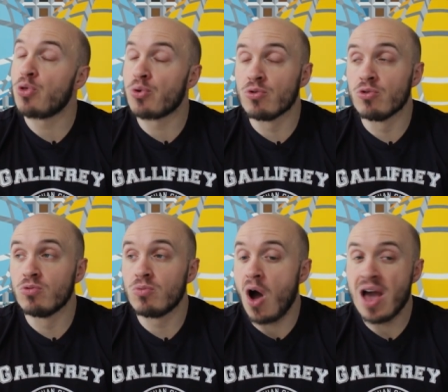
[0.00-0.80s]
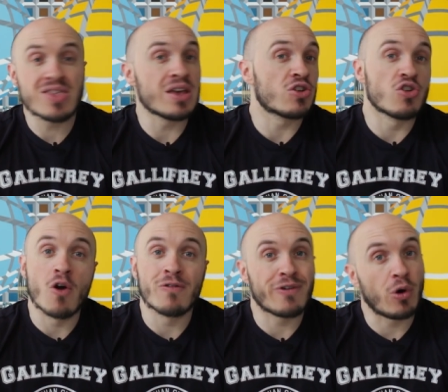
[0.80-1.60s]
through, I think,
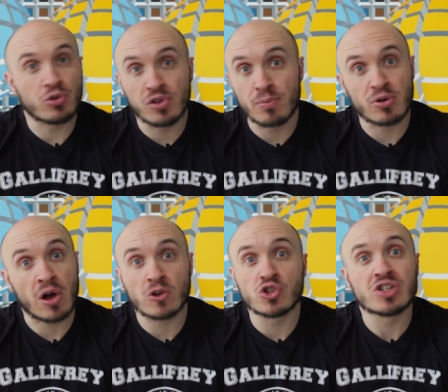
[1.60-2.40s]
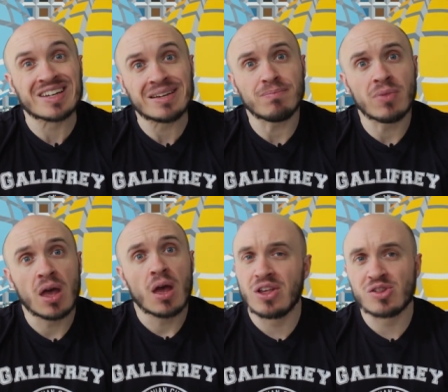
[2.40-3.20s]
no fault of the production team.
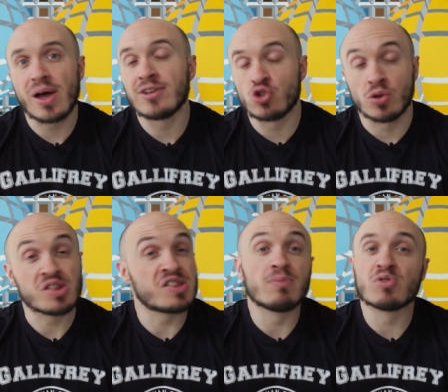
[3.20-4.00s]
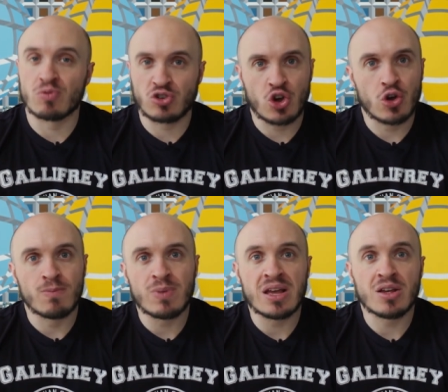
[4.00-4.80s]
Things like John Sims'
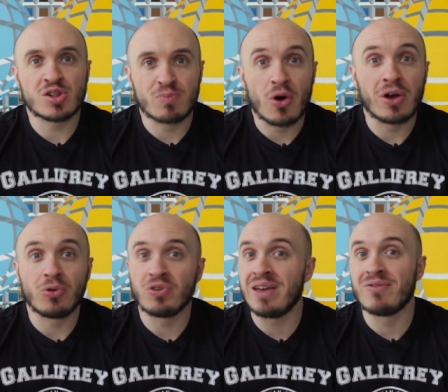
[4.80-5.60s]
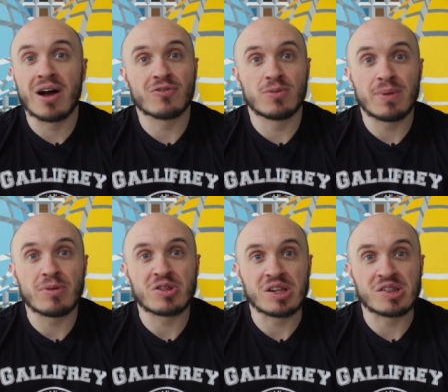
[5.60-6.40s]
return being spoiled even after the
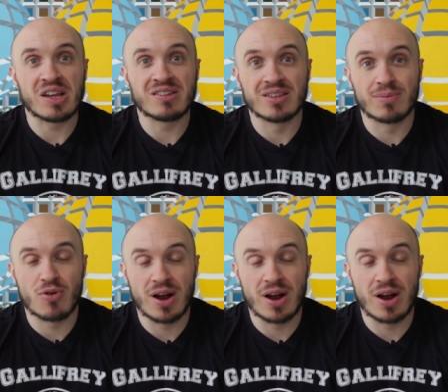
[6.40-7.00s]
BBC said to the